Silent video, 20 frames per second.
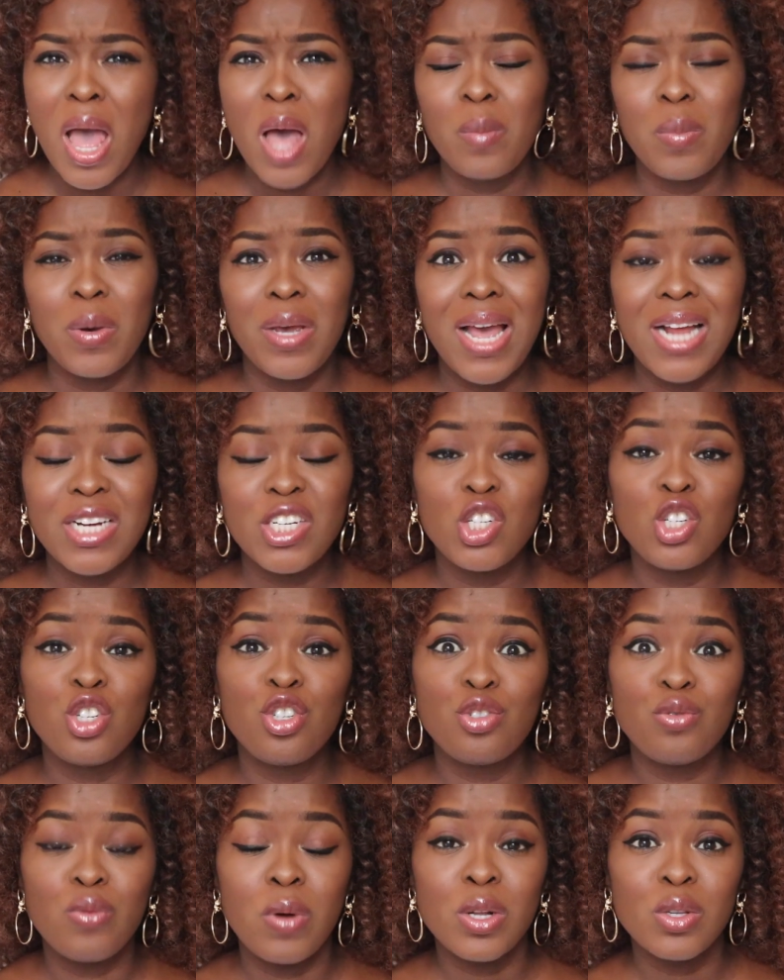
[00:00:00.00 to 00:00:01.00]
But it actually
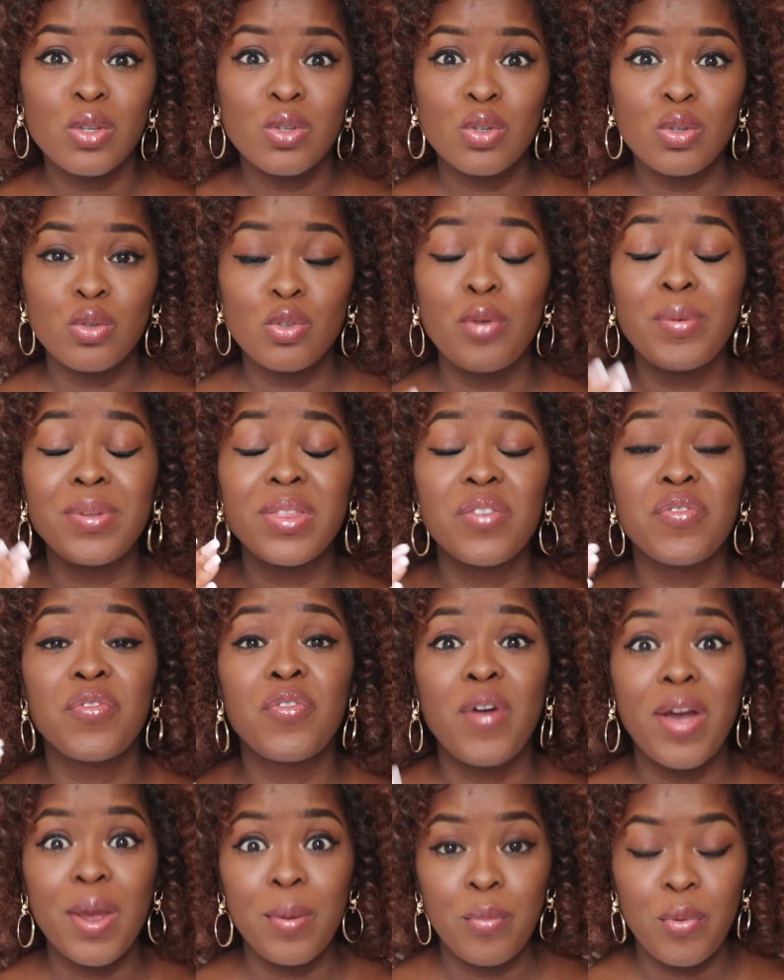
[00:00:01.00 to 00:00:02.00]
shrunk to, sorry, the
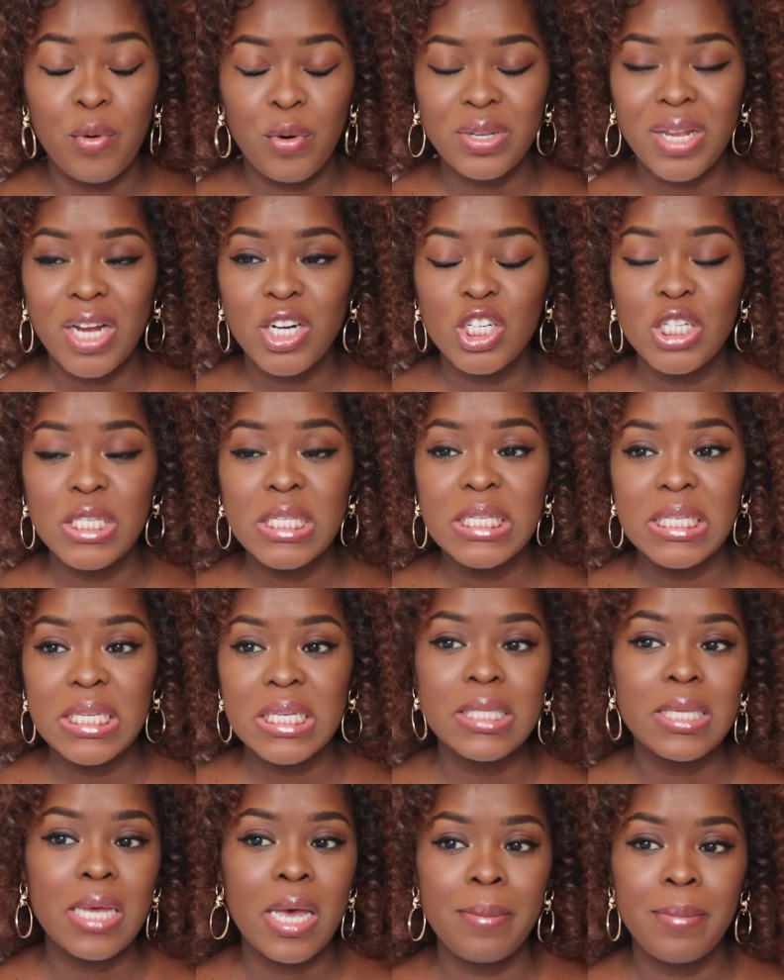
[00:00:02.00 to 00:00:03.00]
fibroid actually
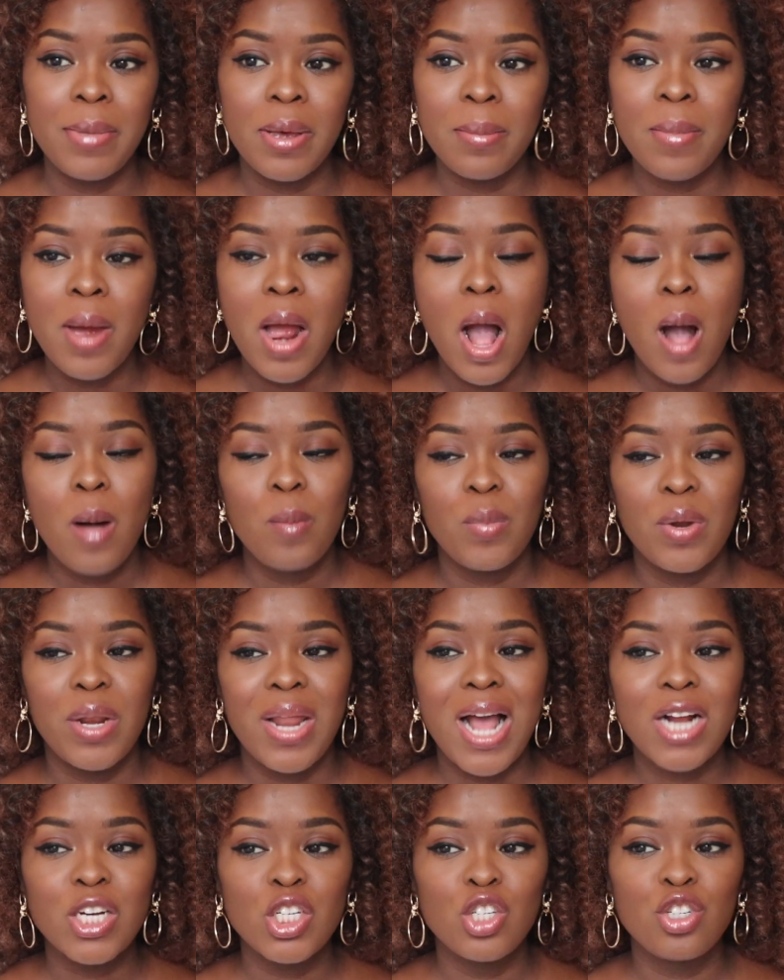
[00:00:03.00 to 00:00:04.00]
6 mm, but it
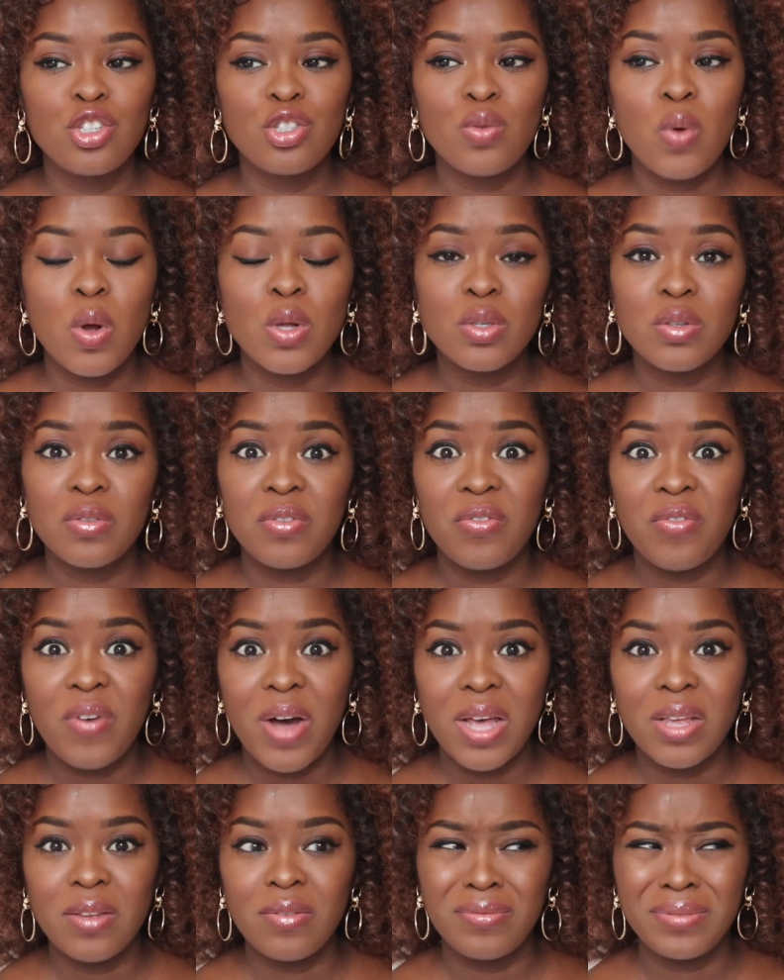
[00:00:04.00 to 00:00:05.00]
actually shrunk to
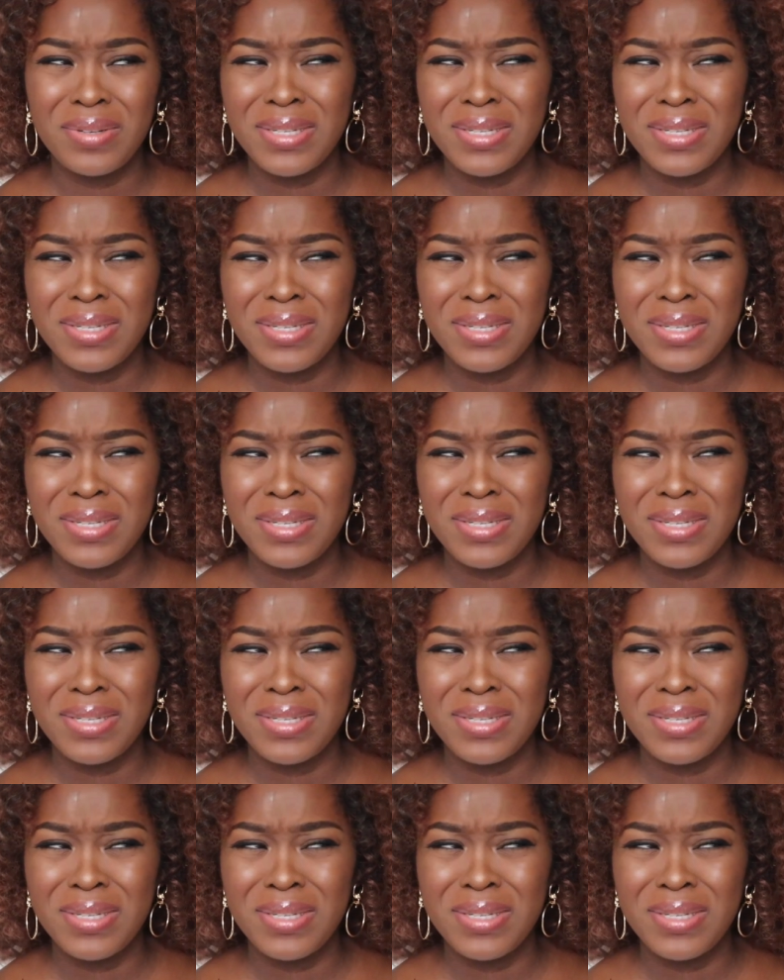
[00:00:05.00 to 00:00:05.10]
5.